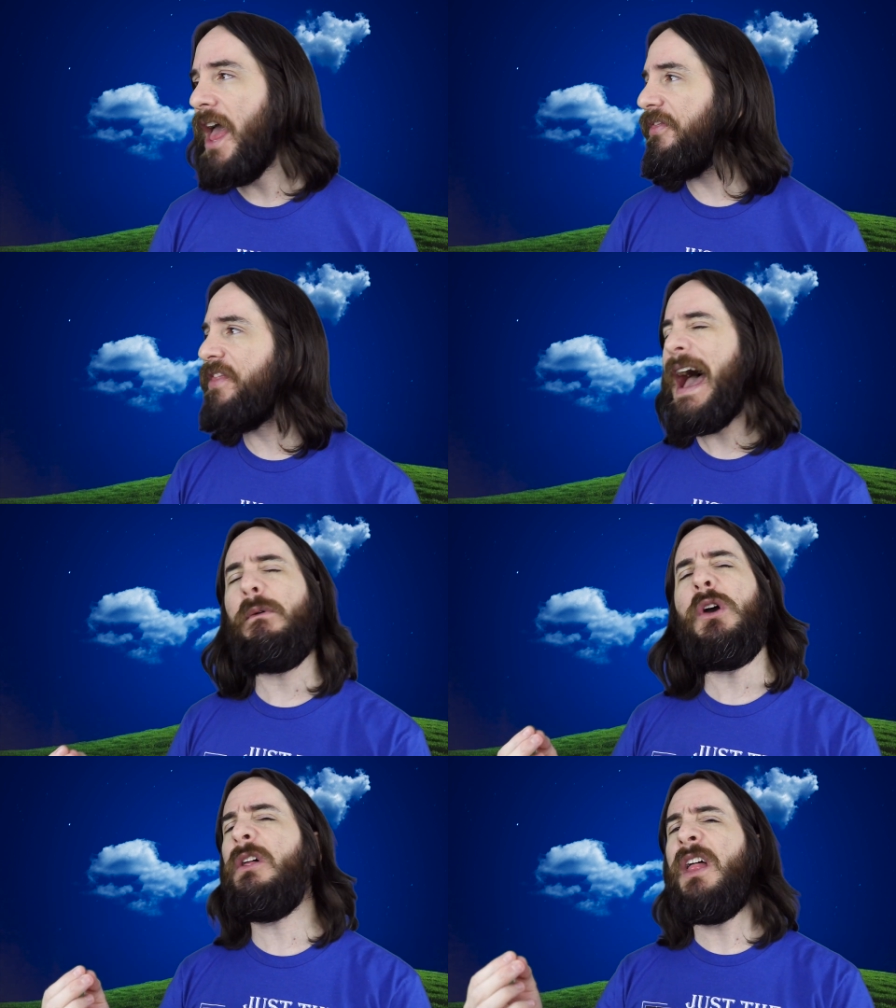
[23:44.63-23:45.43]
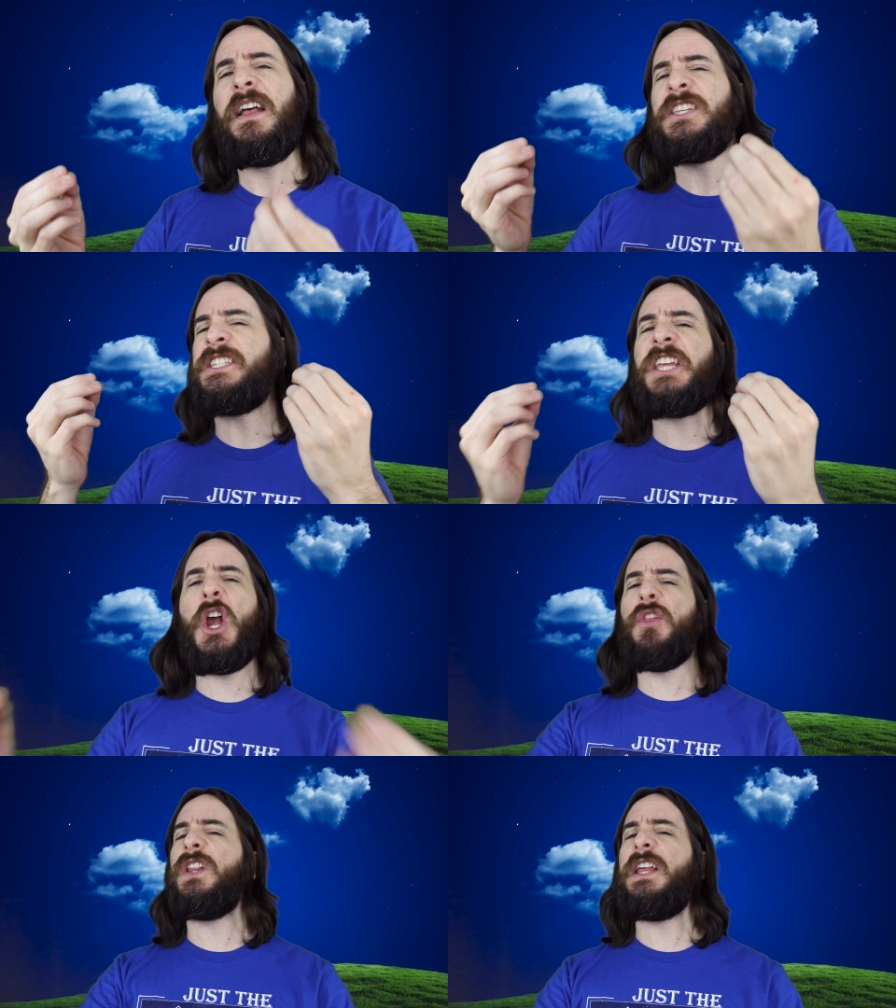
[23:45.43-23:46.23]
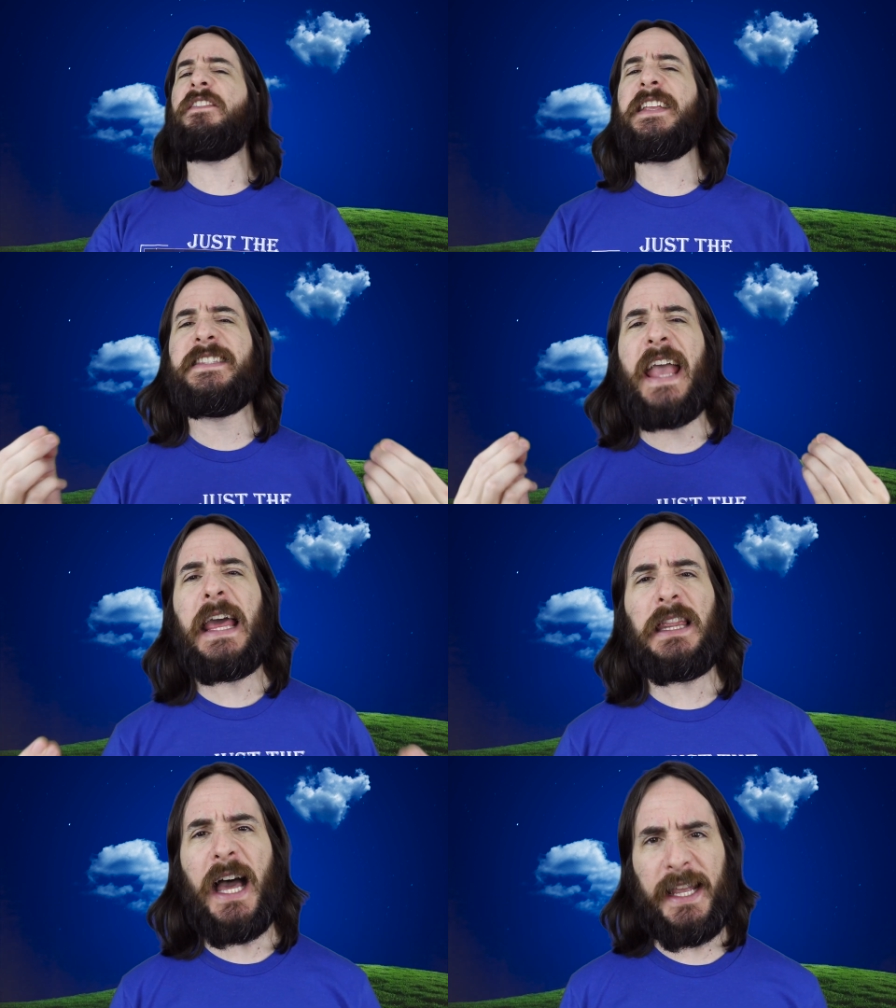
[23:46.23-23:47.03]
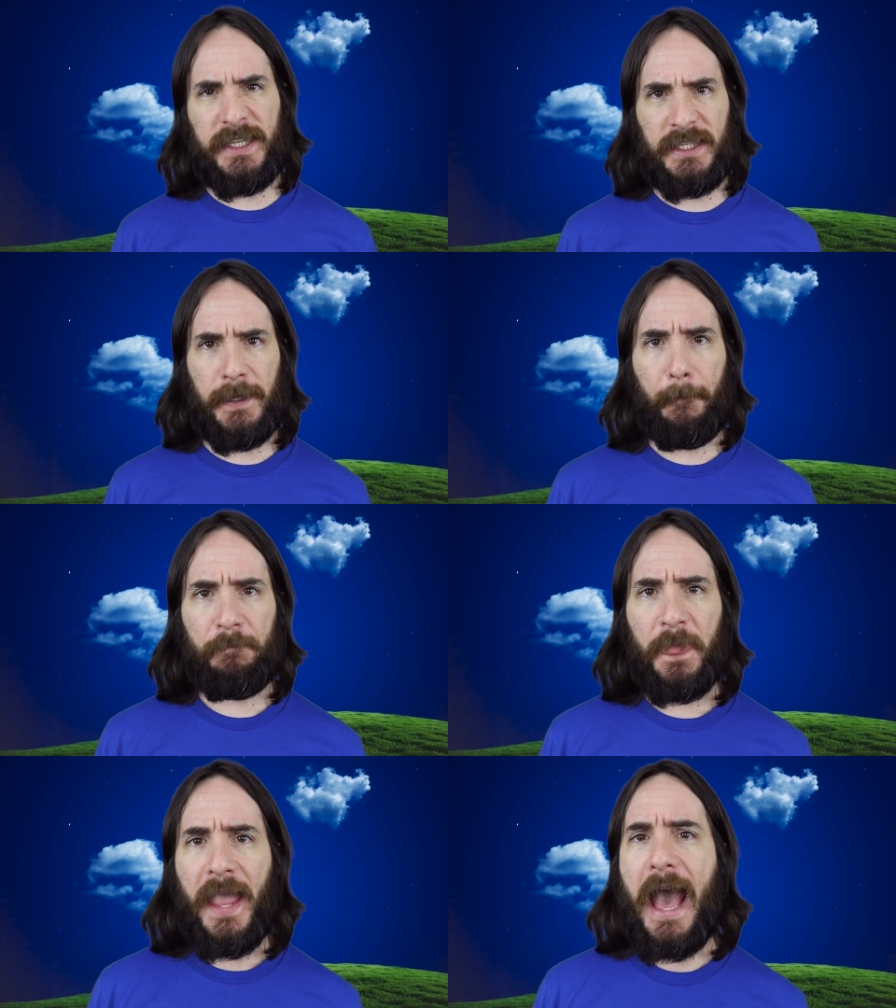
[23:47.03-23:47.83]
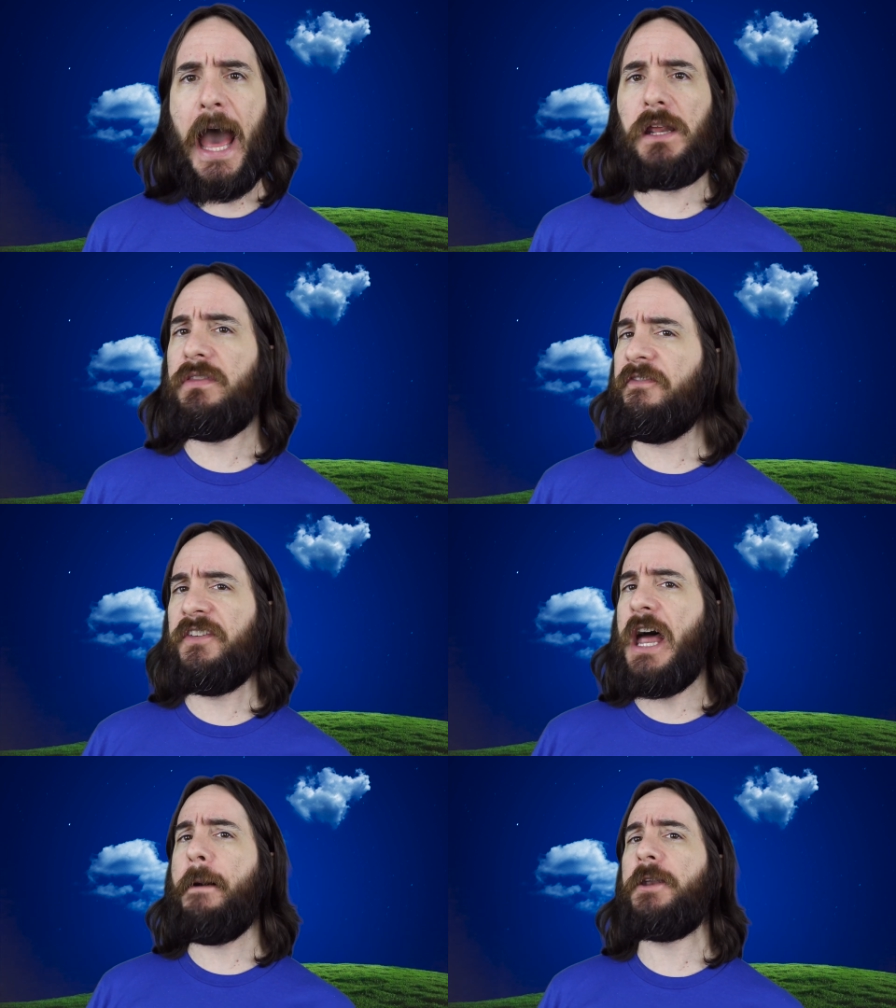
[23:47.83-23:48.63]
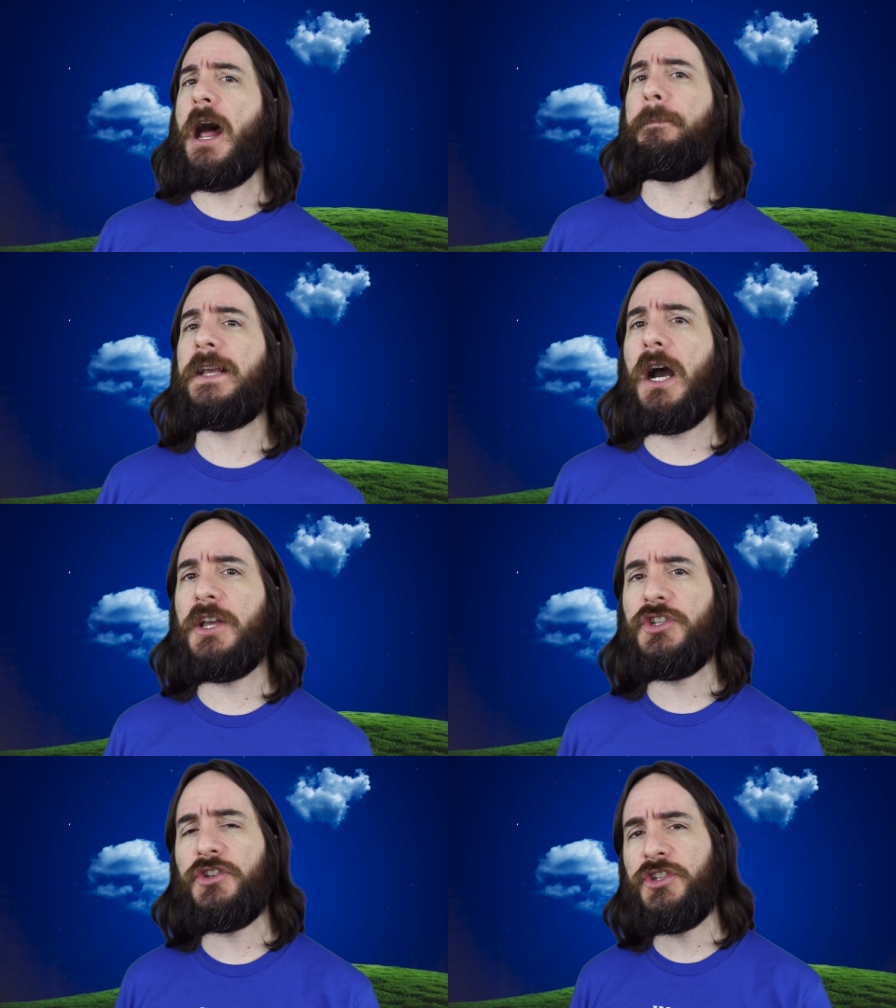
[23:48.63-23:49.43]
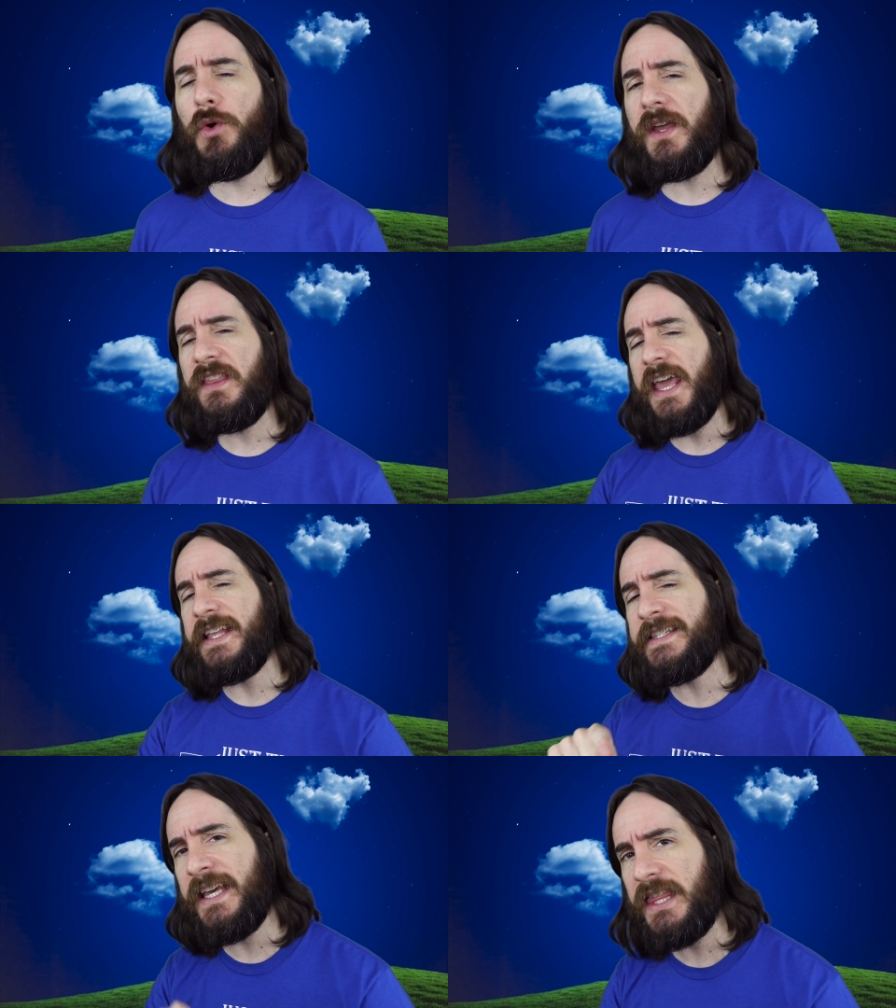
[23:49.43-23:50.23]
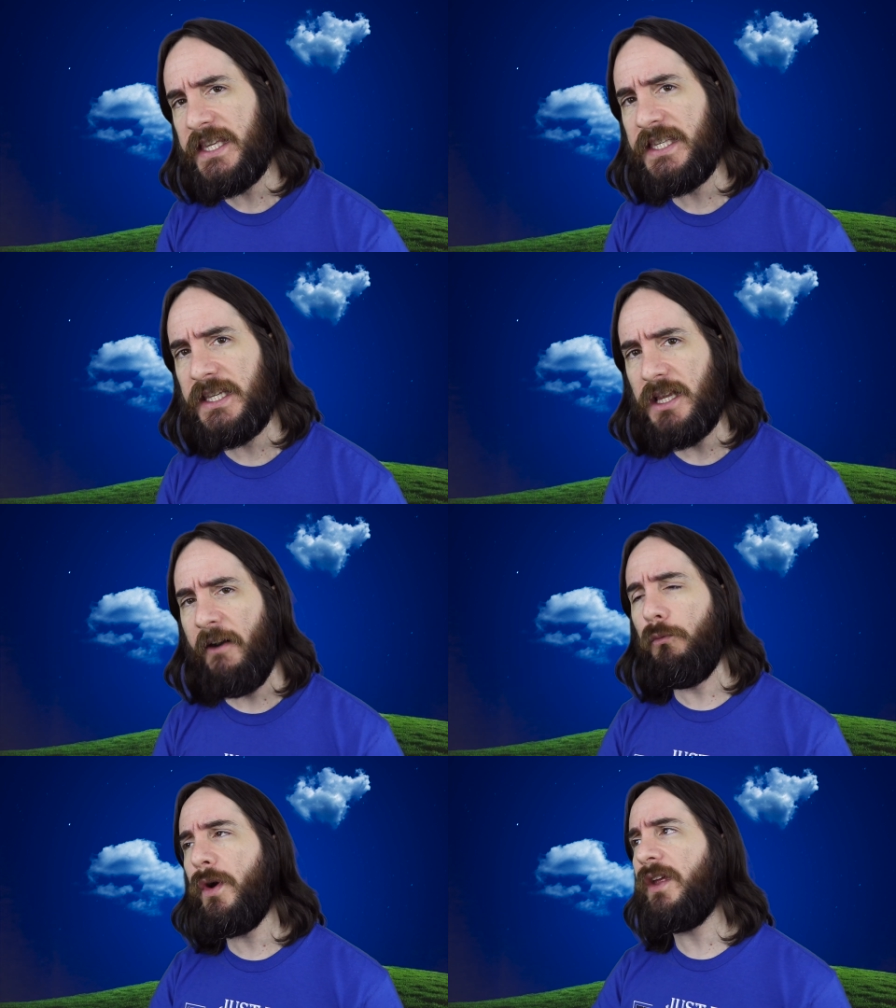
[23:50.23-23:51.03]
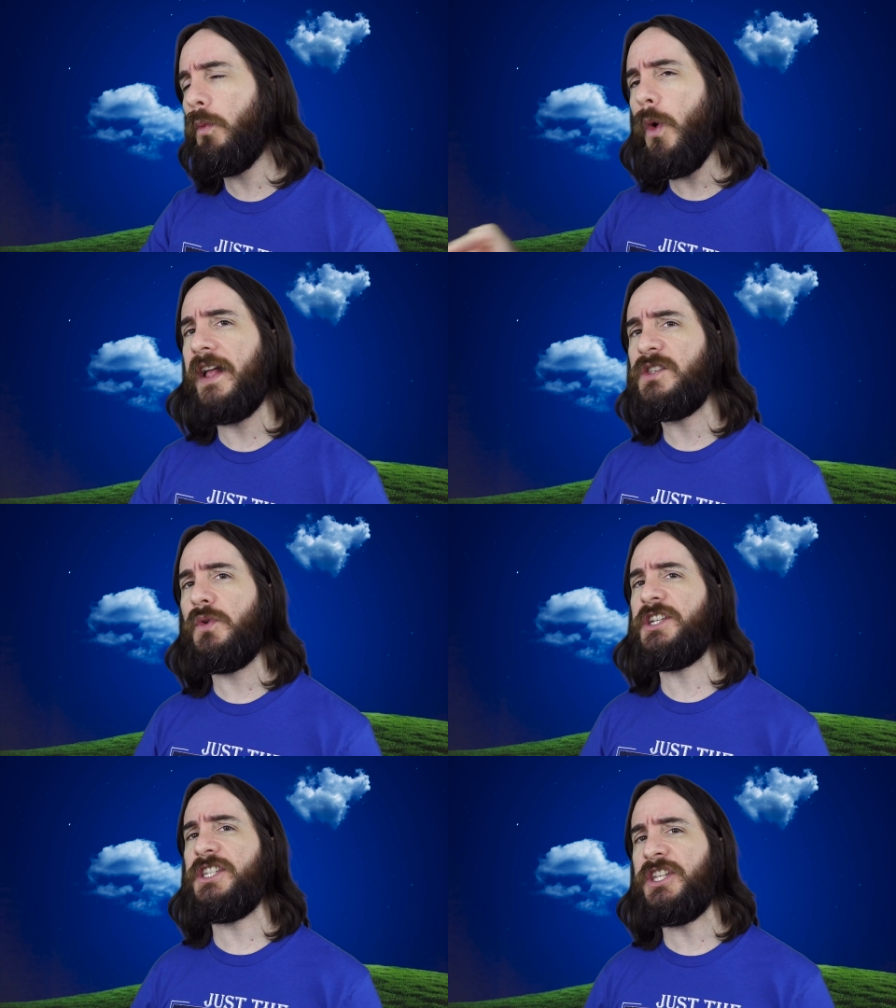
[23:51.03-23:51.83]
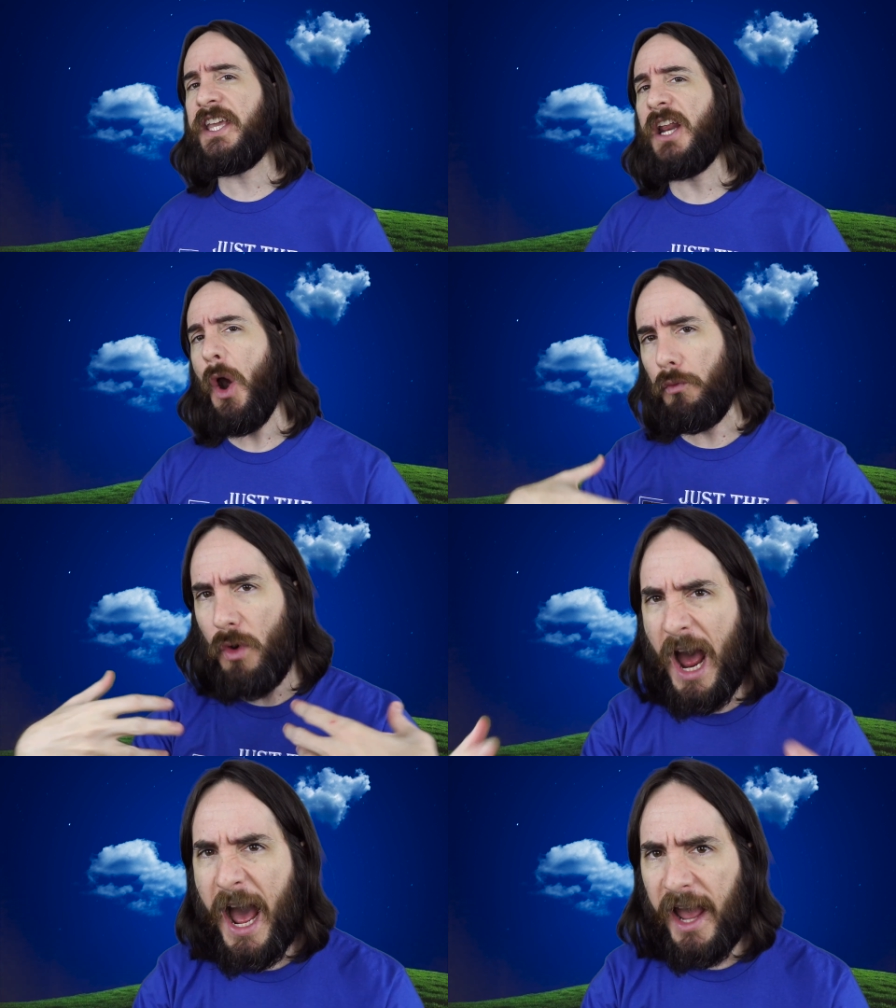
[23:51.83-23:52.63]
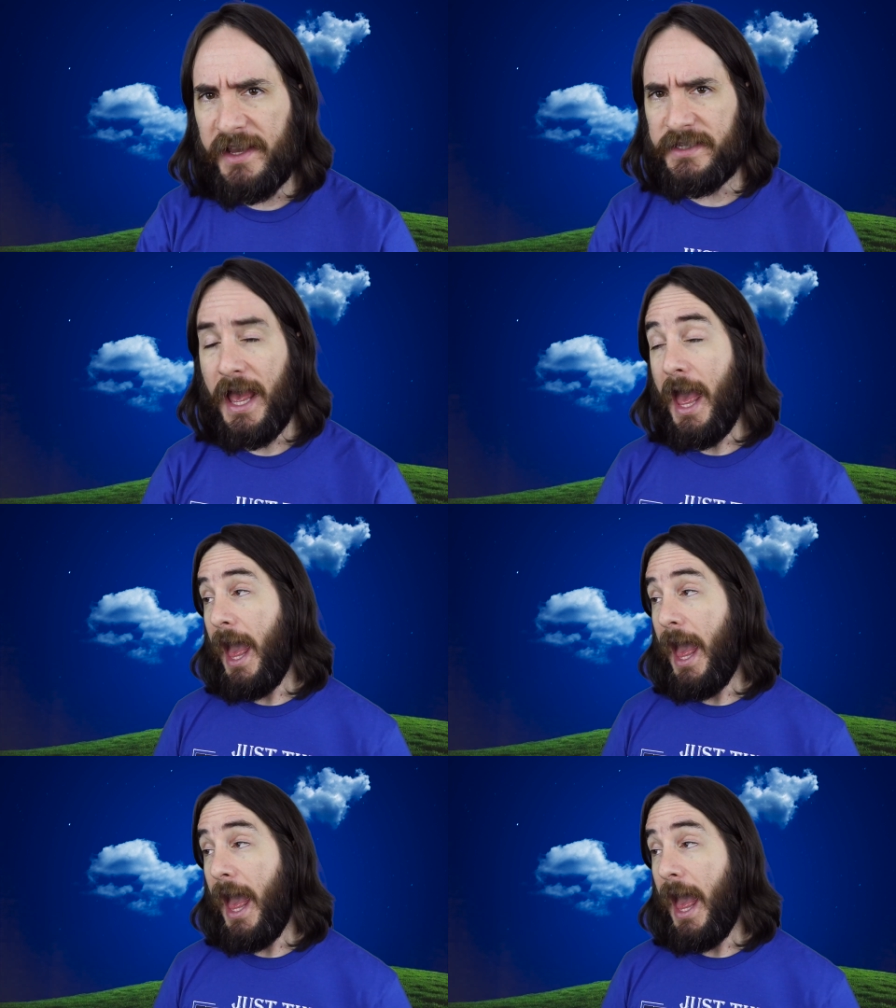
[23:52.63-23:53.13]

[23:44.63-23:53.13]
That will scare the living daylights out of the phenomenon because you're doing the antithesis of what it wants, which is to get a rise